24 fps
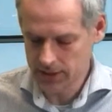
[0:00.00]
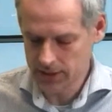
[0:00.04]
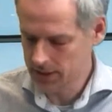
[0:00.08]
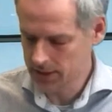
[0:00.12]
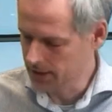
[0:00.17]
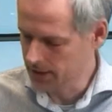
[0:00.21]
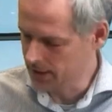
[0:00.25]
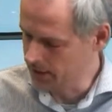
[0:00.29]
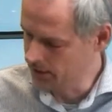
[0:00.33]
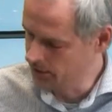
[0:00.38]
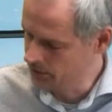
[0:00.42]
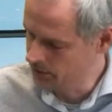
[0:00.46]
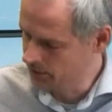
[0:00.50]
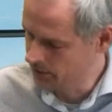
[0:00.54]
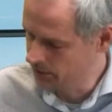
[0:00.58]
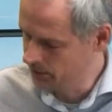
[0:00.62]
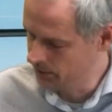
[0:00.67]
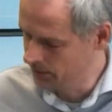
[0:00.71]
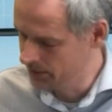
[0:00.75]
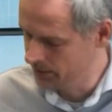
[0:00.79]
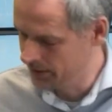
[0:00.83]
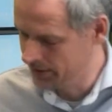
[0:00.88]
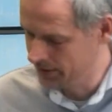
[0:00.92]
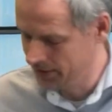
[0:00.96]
I just
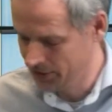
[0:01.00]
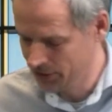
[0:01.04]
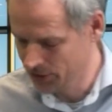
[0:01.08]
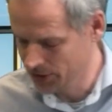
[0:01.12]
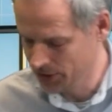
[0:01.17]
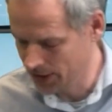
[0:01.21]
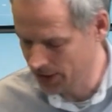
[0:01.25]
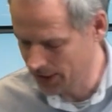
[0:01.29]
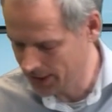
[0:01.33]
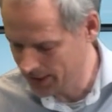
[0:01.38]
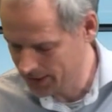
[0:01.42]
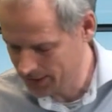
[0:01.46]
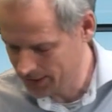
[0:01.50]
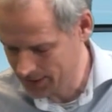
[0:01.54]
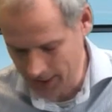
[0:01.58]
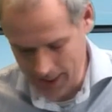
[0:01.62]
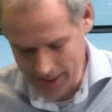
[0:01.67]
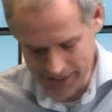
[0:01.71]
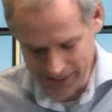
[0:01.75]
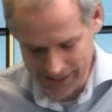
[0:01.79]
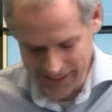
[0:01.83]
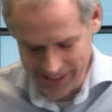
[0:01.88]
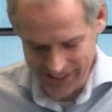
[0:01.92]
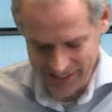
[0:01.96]
learned that her
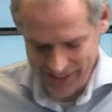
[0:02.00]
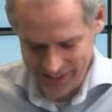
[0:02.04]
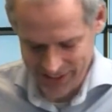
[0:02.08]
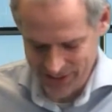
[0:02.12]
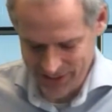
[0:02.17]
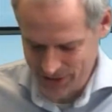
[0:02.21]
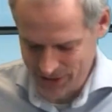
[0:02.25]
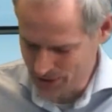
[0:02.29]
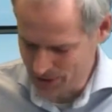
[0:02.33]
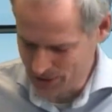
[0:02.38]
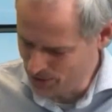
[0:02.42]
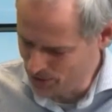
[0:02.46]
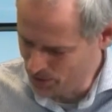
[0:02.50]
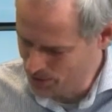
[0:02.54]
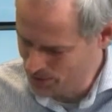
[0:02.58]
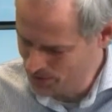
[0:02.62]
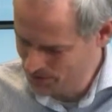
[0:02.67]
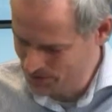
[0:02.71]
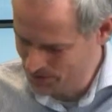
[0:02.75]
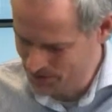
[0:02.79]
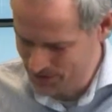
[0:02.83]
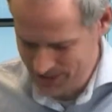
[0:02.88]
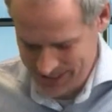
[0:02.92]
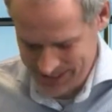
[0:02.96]
ID is
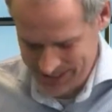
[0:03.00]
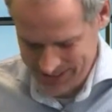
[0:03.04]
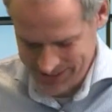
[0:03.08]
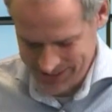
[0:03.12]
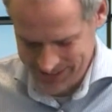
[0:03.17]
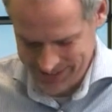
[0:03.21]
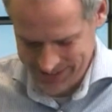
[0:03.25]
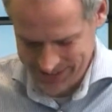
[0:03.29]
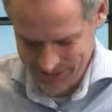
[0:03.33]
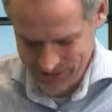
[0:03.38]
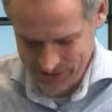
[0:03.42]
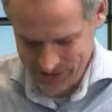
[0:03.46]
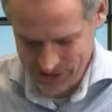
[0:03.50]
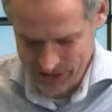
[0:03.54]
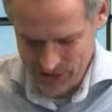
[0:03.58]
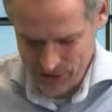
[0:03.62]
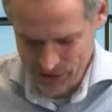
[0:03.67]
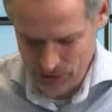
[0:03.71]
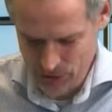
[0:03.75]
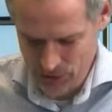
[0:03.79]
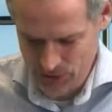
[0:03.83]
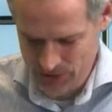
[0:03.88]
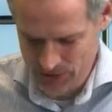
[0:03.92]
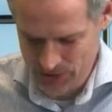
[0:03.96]

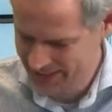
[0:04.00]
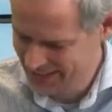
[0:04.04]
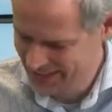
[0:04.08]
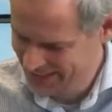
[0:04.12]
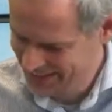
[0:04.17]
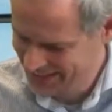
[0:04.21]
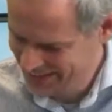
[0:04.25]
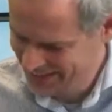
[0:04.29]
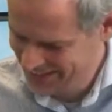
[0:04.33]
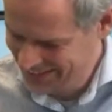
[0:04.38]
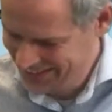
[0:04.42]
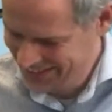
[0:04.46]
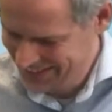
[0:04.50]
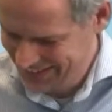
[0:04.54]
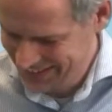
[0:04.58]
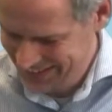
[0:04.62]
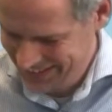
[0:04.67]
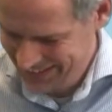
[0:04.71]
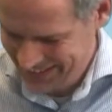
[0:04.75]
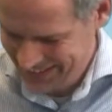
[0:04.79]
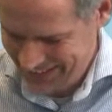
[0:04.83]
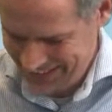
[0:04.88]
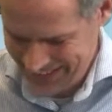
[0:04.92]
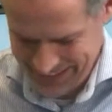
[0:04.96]

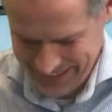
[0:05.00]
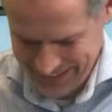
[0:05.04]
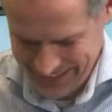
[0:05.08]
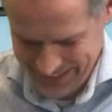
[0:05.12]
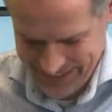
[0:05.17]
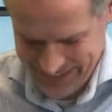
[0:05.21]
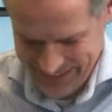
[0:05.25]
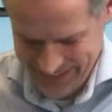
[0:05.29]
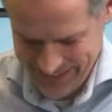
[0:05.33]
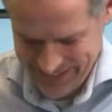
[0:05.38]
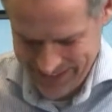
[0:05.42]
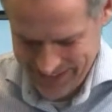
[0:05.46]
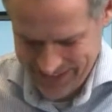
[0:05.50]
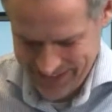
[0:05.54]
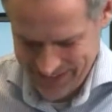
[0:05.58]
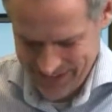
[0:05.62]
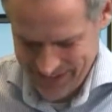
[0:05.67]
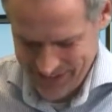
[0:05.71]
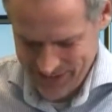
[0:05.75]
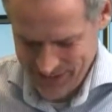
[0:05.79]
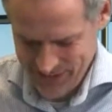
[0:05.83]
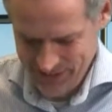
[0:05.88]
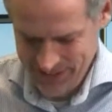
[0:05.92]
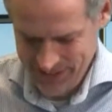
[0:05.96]

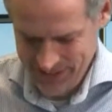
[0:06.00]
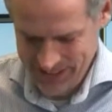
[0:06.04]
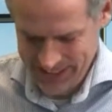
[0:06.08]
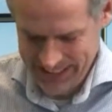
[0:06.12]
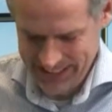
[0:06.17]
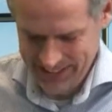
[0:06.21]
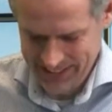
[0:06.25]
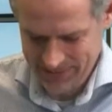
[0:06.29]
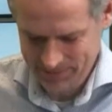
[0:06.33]
143209.